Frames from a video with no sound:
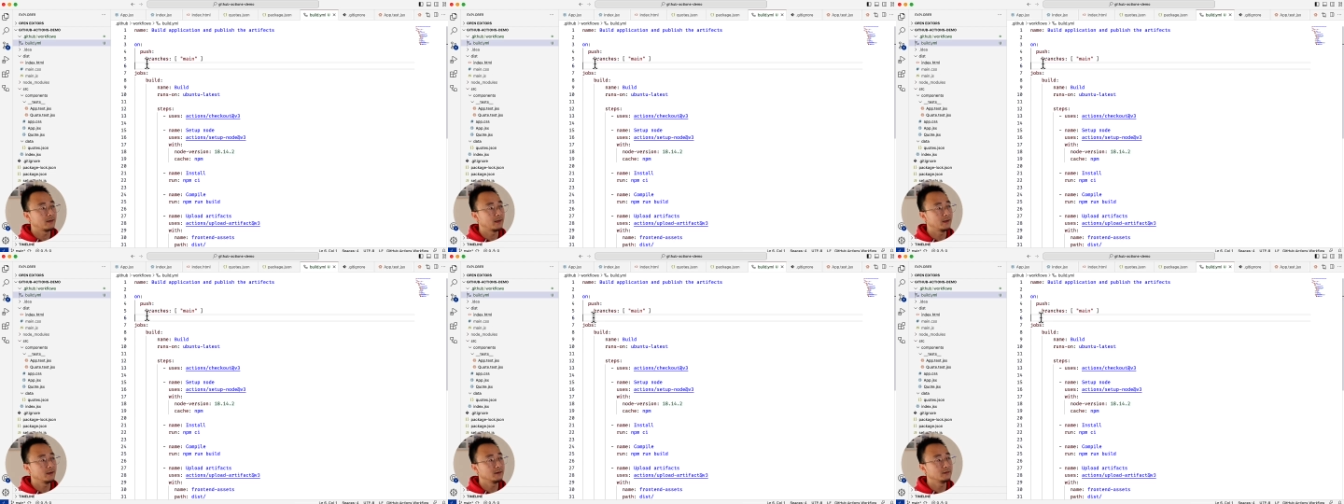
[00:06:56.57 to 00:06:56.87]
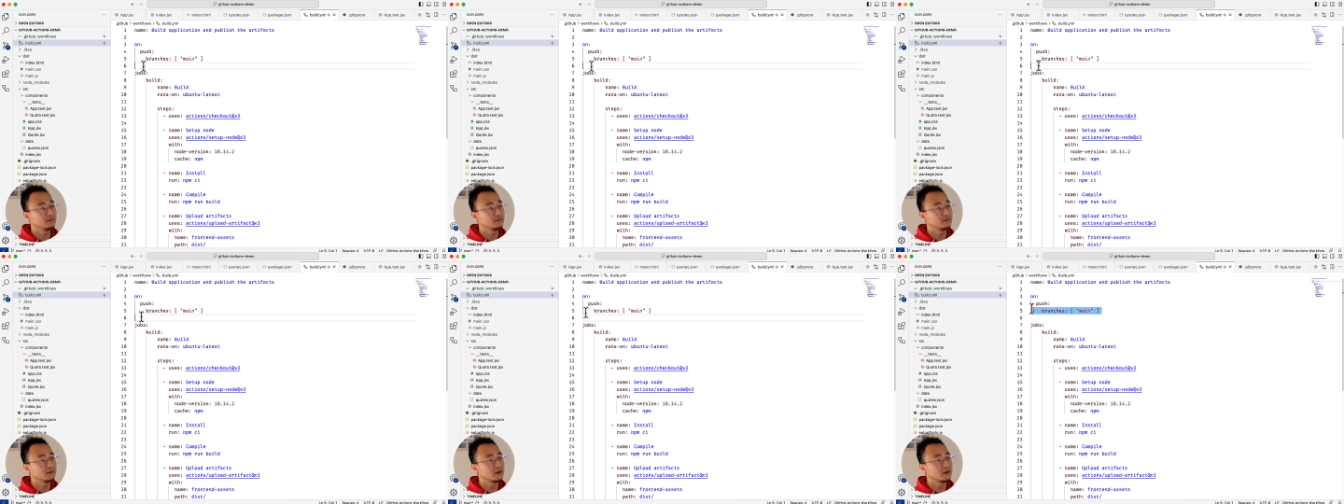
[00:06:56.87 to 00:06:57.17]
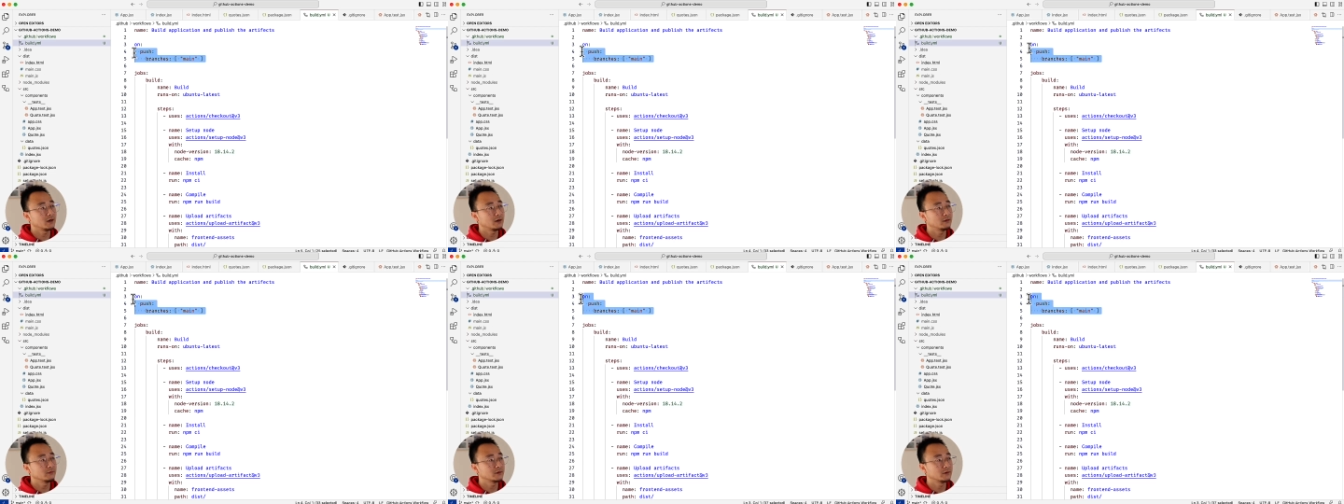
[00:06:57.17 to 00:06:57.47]
And the
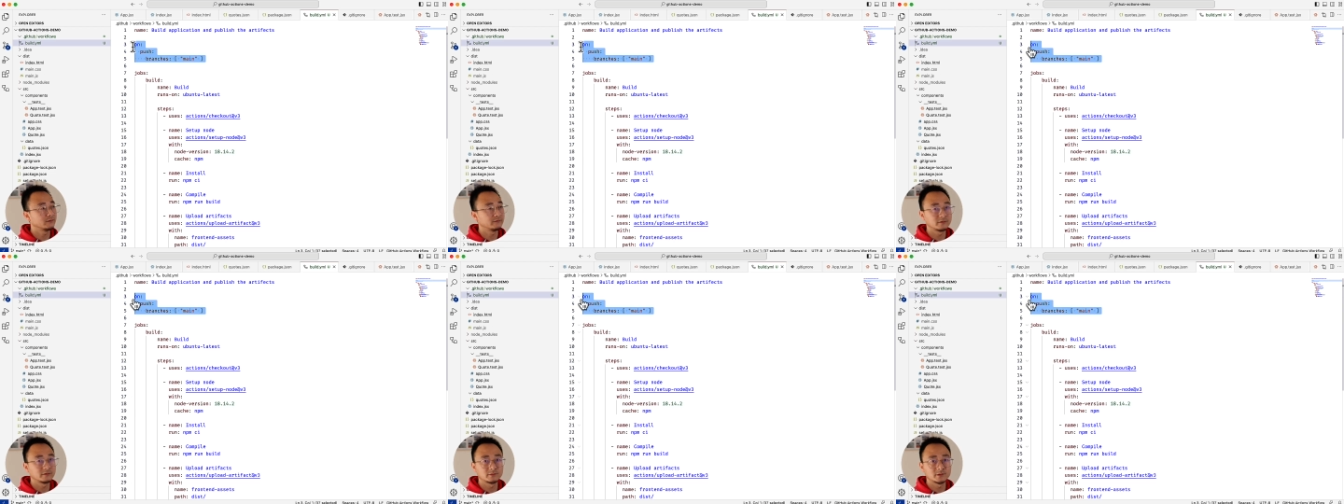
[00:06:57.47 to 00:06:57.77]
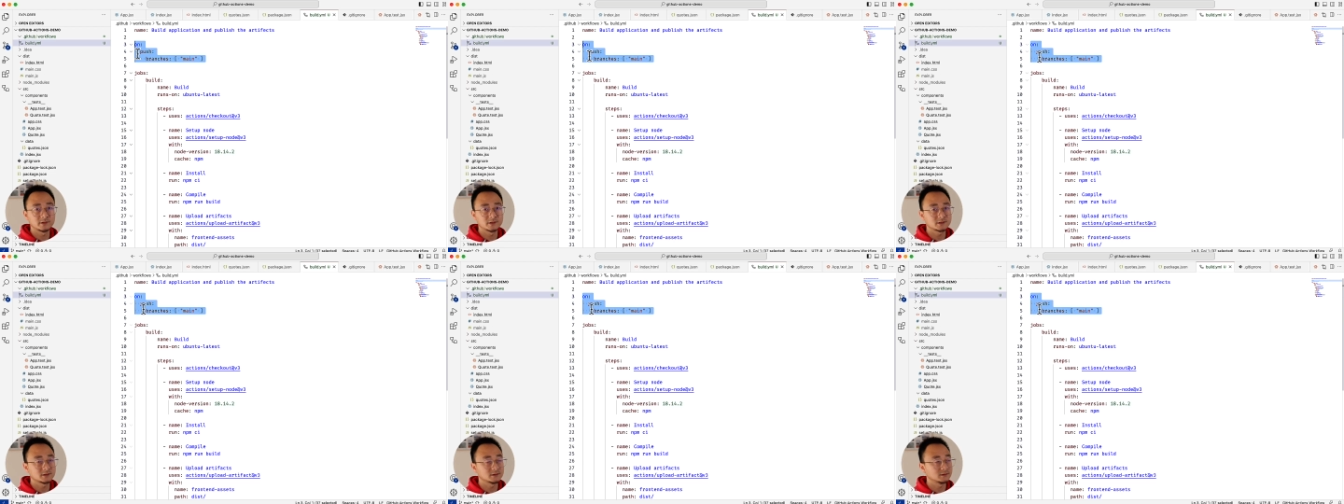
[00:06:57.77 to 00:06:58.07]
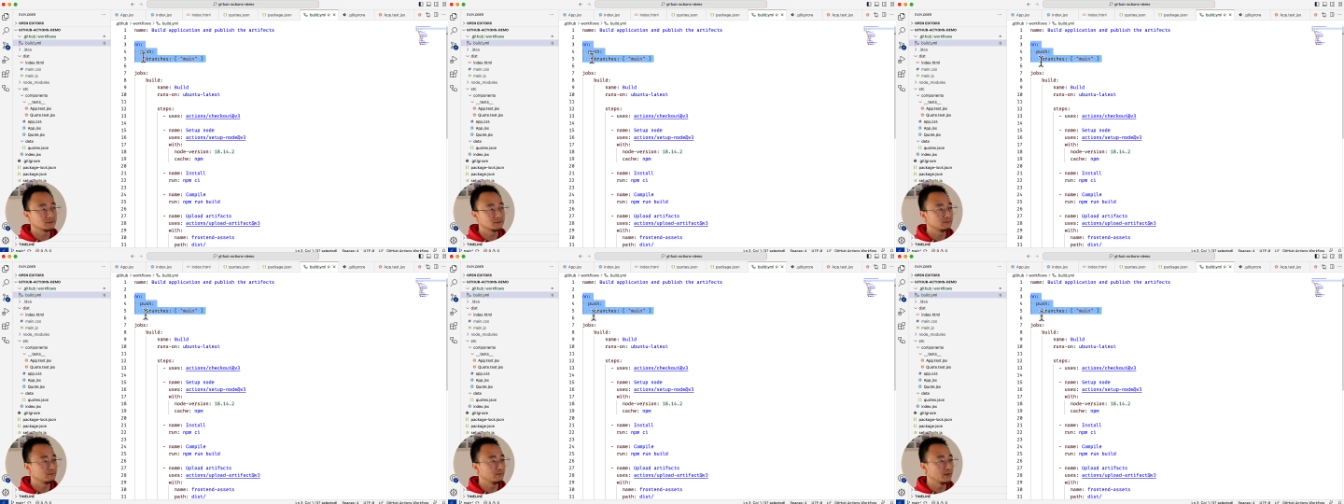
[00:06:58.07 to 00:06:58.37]
current
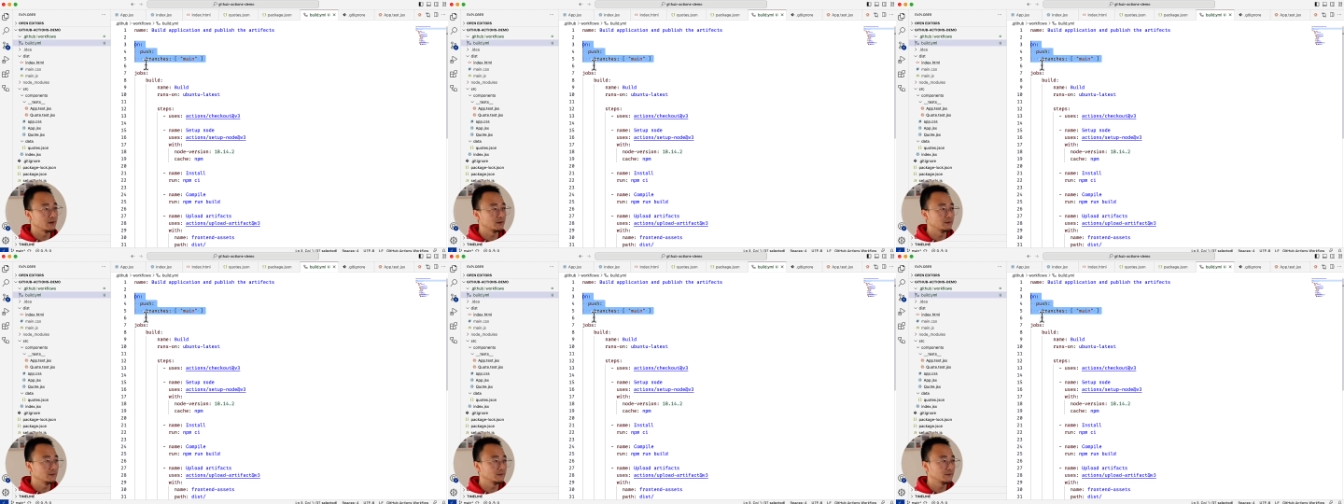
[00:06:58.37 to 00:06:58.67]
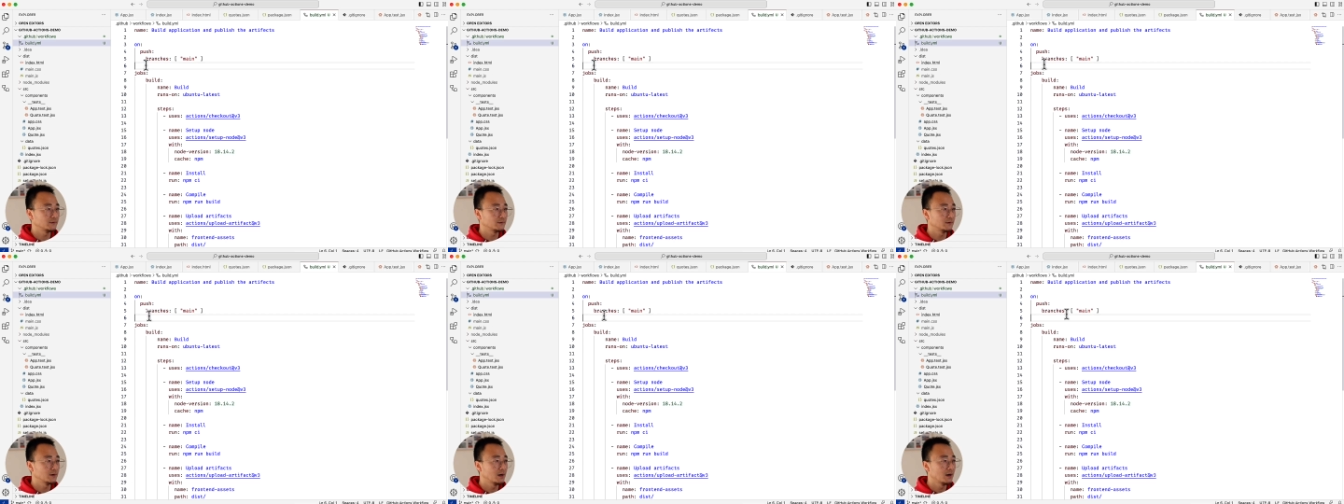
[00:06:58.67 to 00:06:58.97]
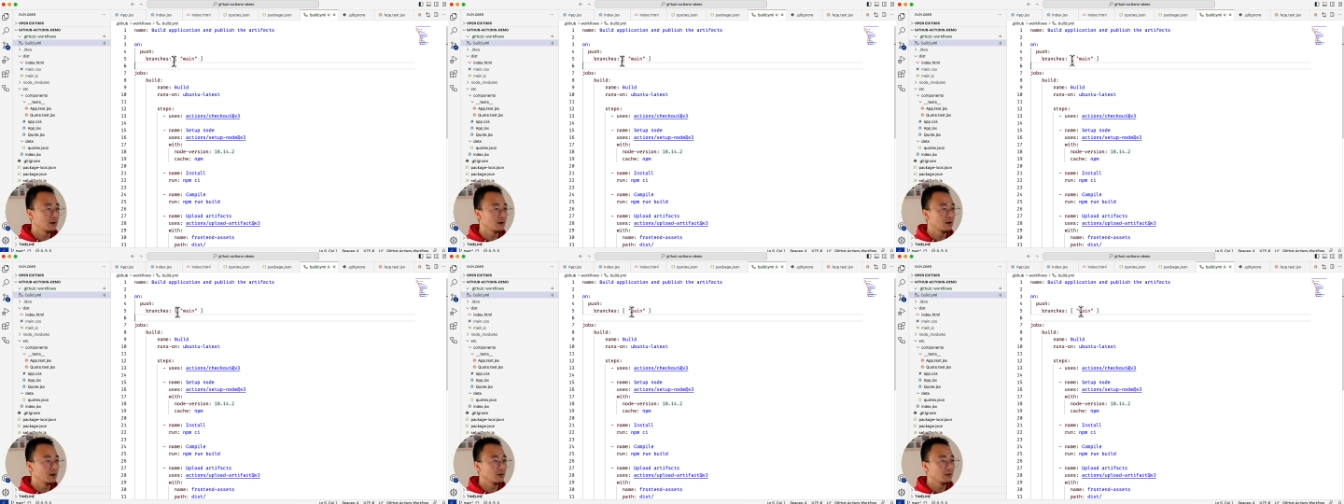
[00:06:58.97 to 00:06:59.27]
configuration means
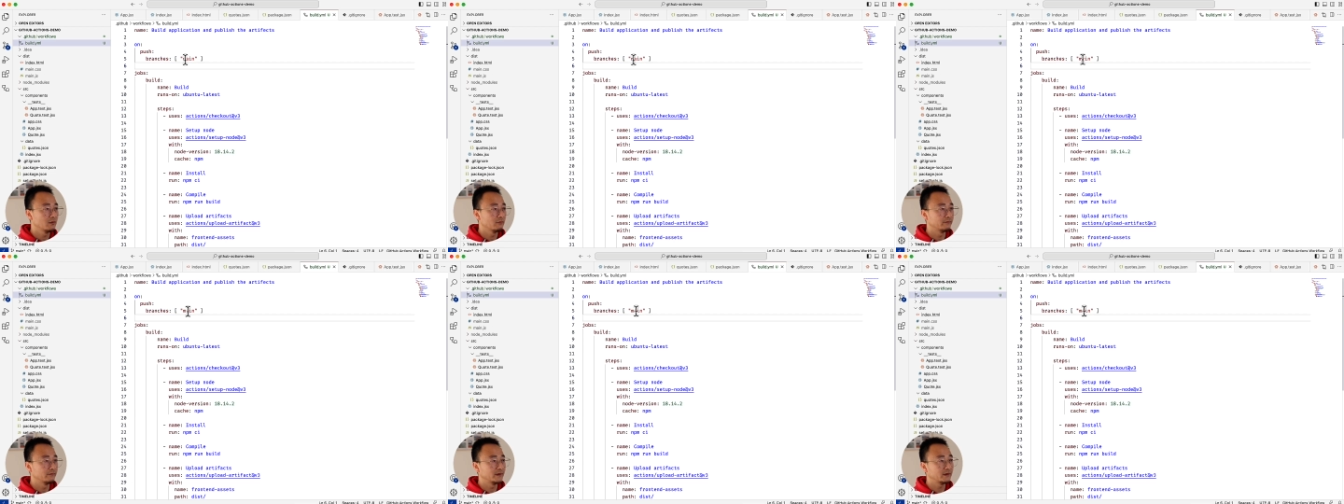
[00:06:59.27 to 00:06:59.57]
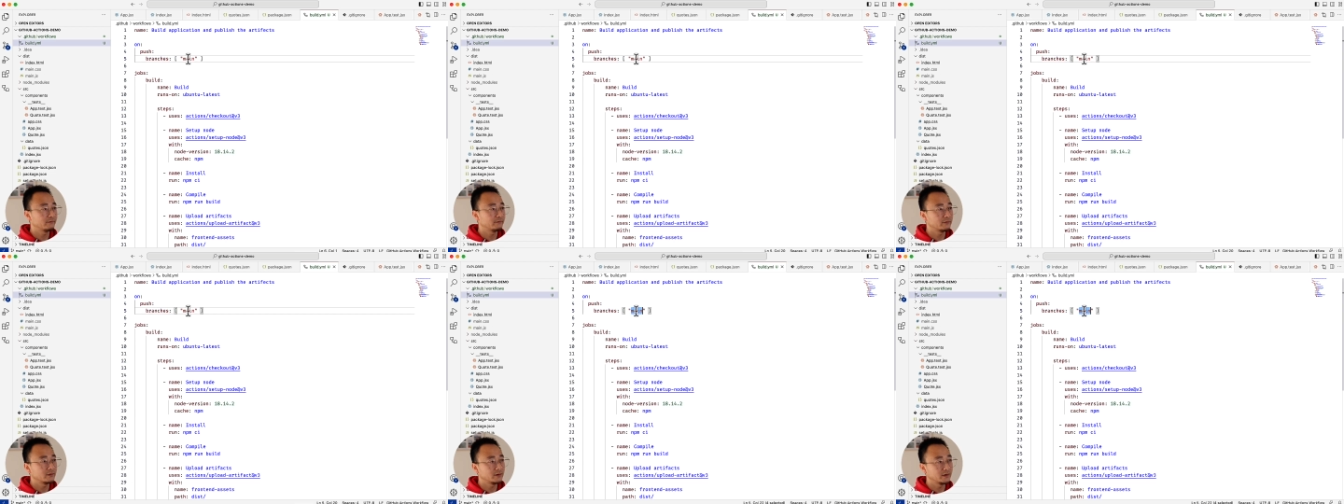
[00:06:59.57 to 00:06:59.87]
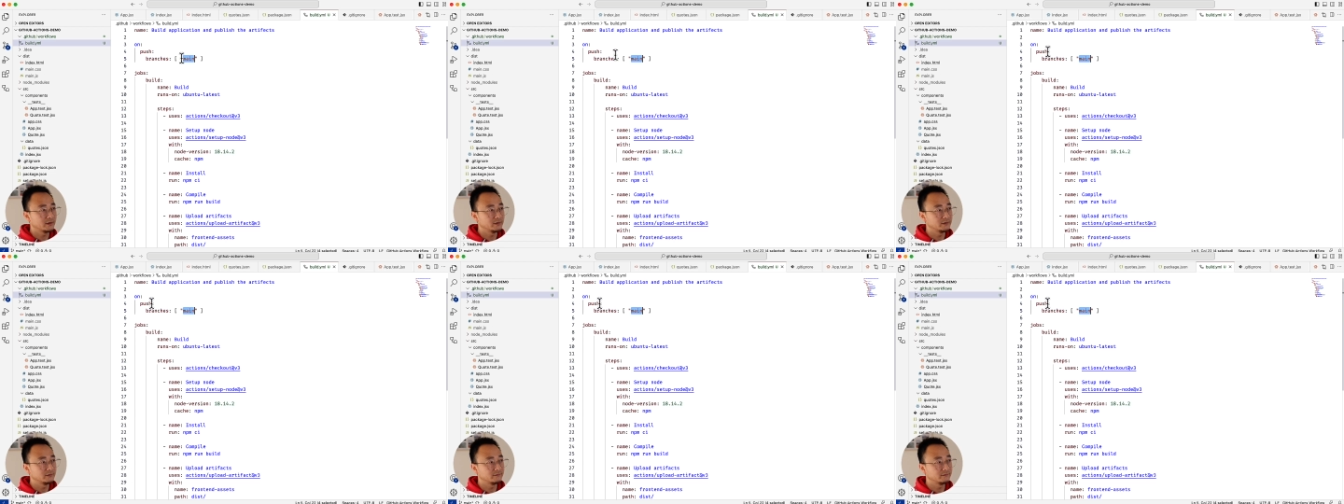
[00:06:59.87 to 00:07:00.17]
whenever a,
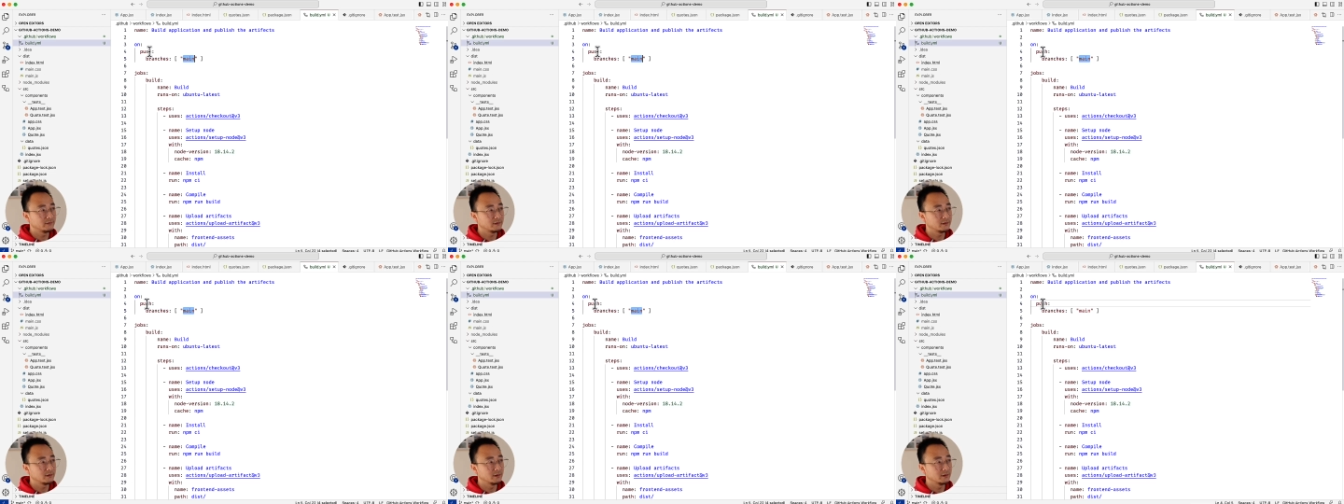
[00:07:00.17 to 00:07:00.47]
event, a